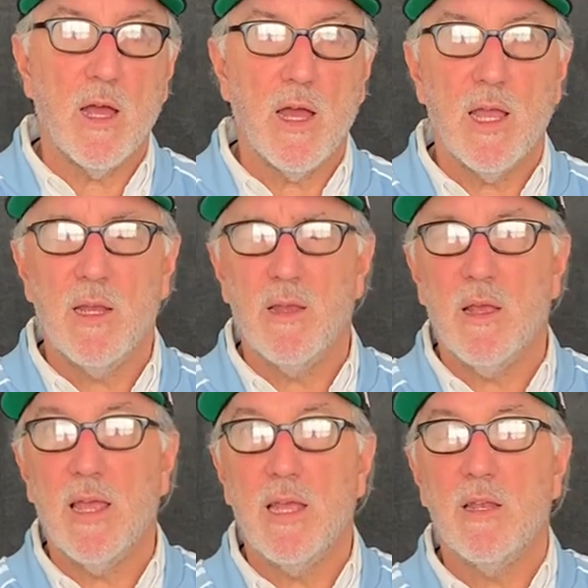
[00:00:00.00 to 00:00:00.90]
a line
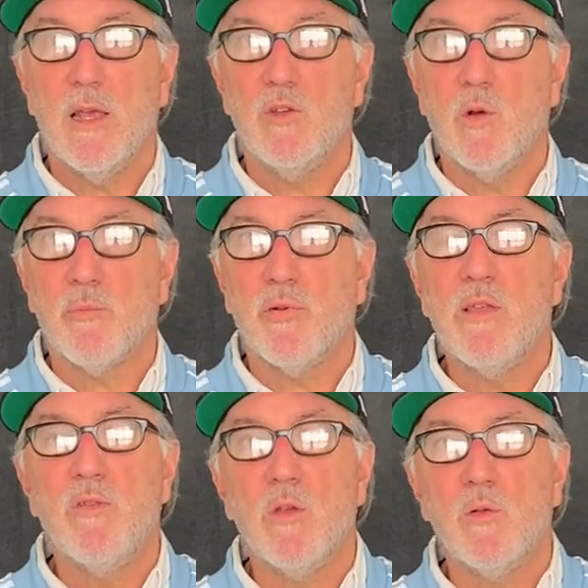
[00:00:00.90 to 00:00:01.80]
and do a
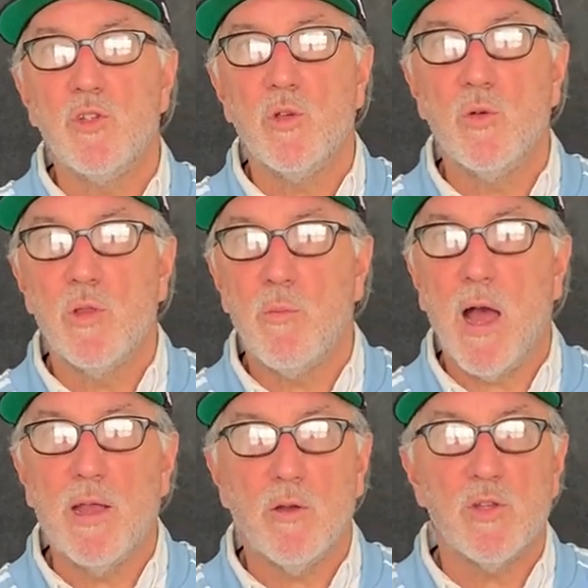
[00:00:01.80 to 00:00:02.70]
preview to the
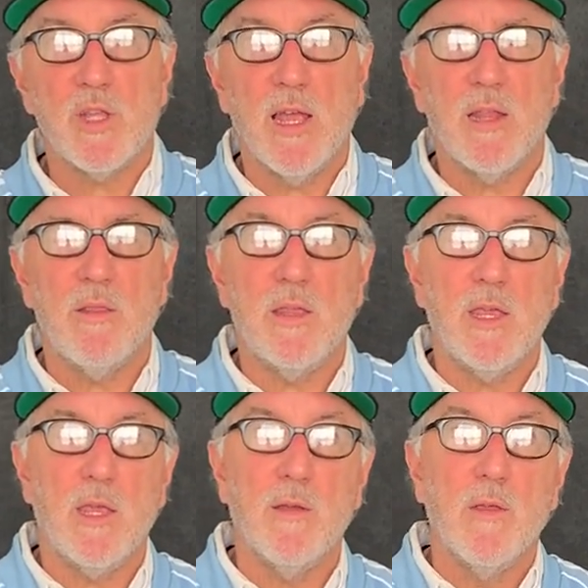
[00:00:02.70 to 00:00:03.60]
buyers and
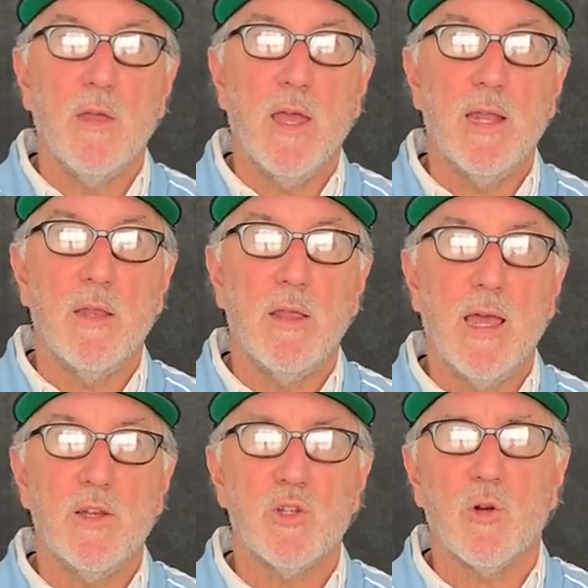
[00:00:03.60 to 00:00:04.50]
the
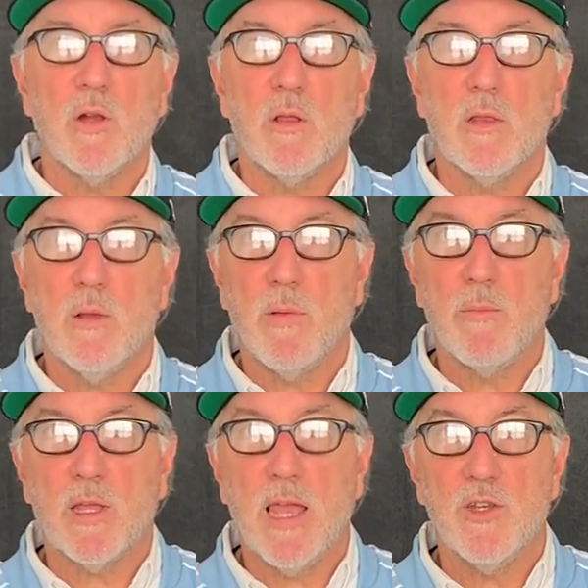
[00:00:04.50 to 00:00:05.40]
editorial, the
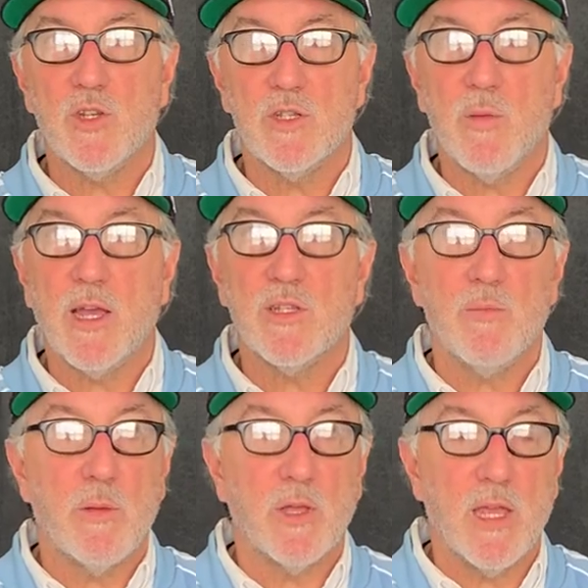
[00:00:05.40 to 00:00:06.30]
publications, the
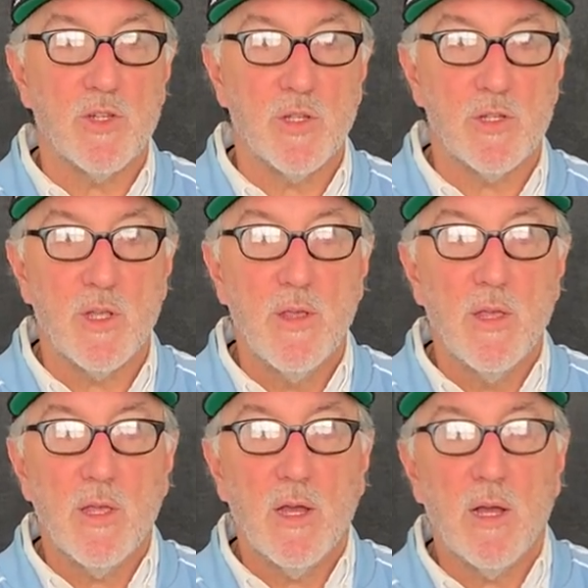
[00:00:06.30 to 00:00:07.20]
magazine publications,
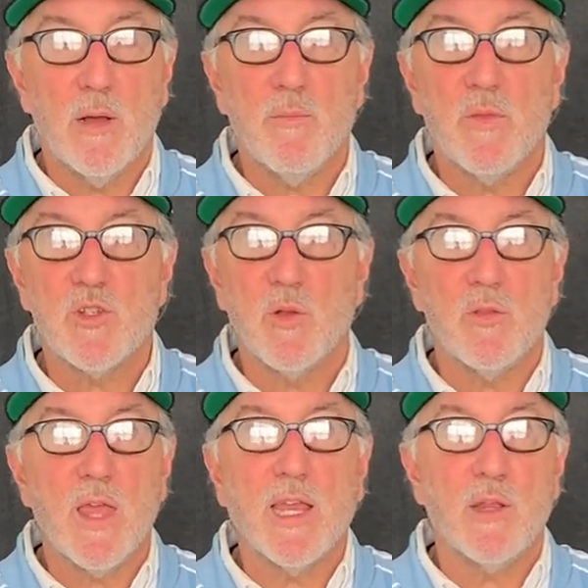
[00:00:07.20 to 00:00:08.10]
so
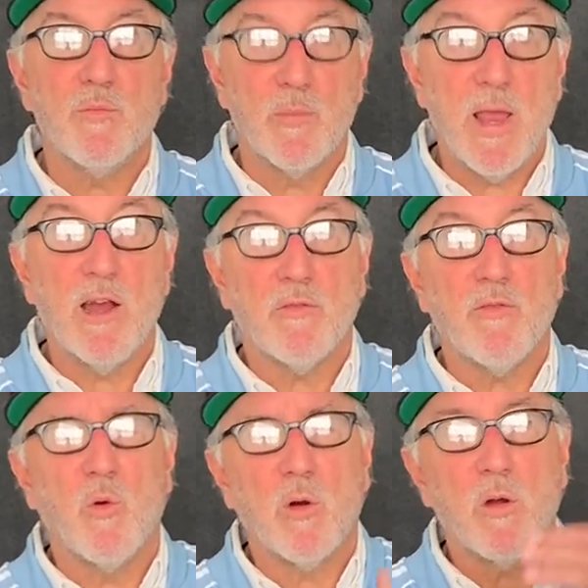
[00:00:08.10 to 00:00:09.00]
that they could prepare
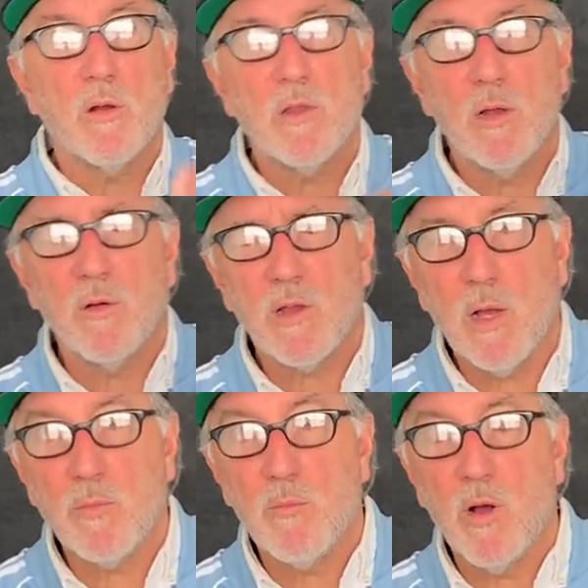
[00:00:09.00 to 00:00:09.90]
for a
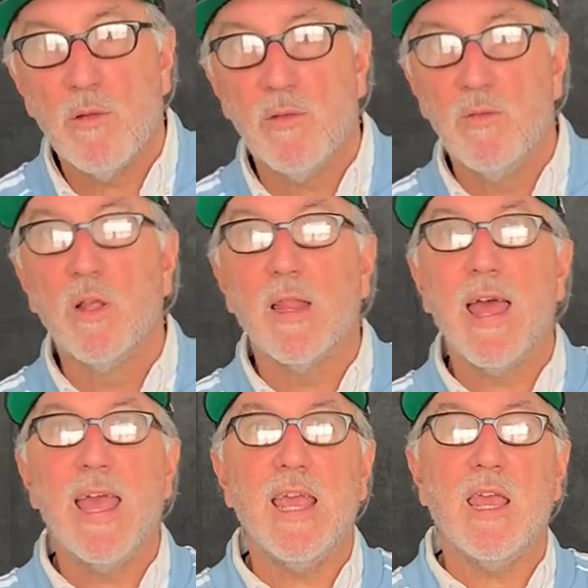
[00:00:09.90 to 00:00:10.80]
couple month
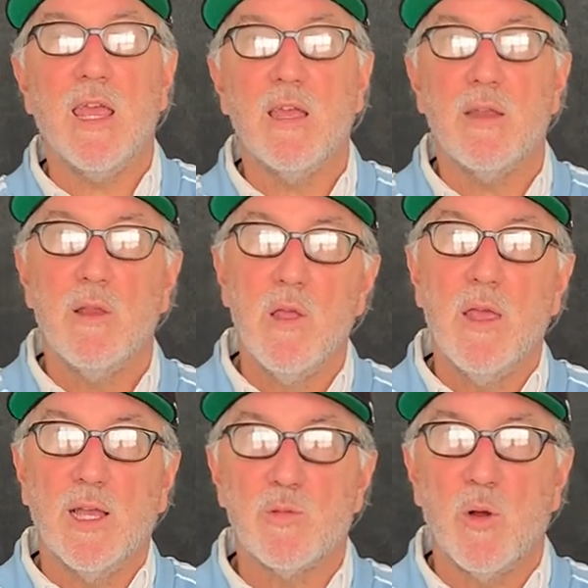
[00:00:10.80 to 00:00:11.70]
delay in
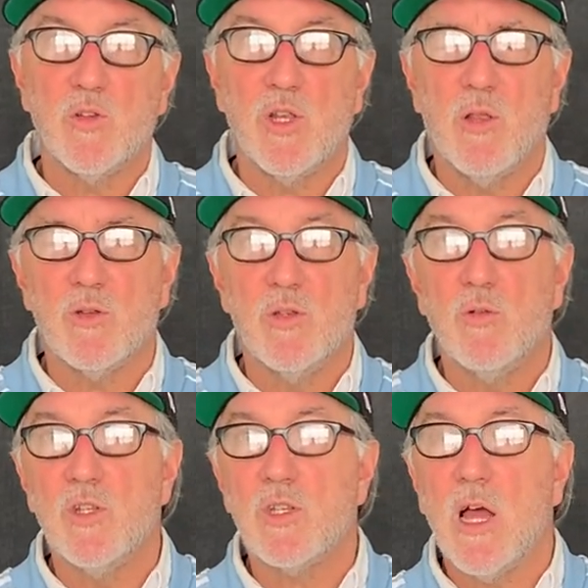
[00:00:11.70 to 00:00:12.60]
exposing those
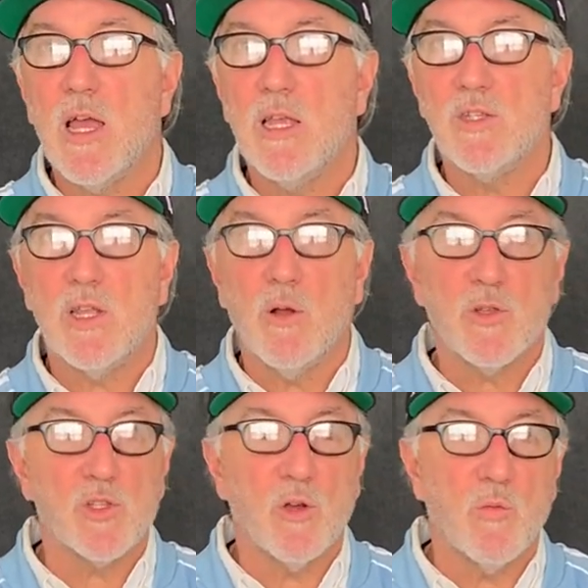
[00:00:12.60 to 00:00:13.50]
new designs, and
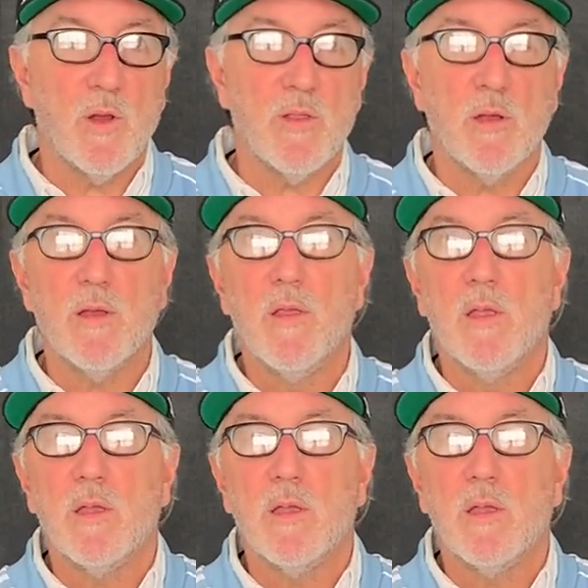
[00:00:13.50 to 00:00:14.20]
also where the